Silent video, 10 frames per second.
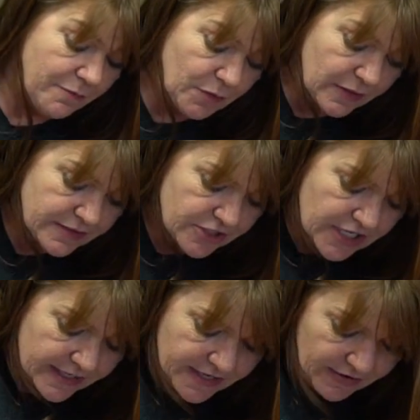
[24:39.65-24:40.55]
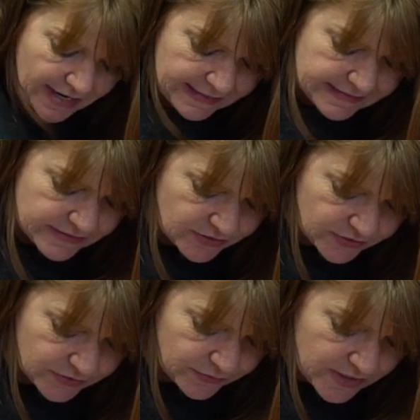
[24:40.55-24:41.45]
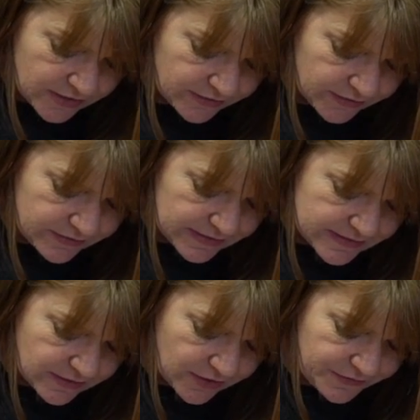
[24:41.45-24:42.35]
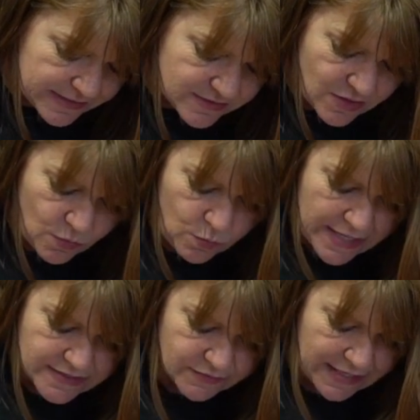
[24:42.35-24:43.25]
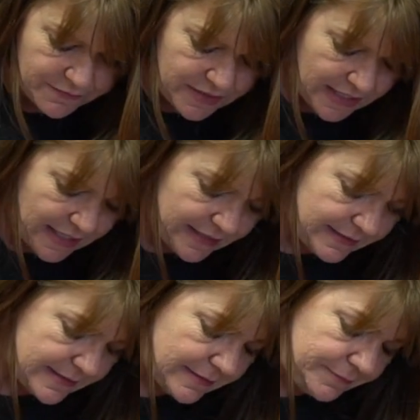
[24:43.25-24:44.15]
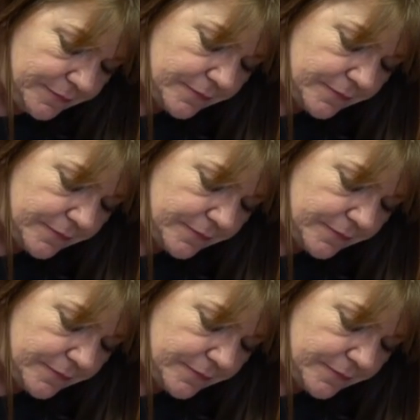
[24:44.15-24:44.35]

You want to check their eyes to notice, you know, there's no wet around the eyes.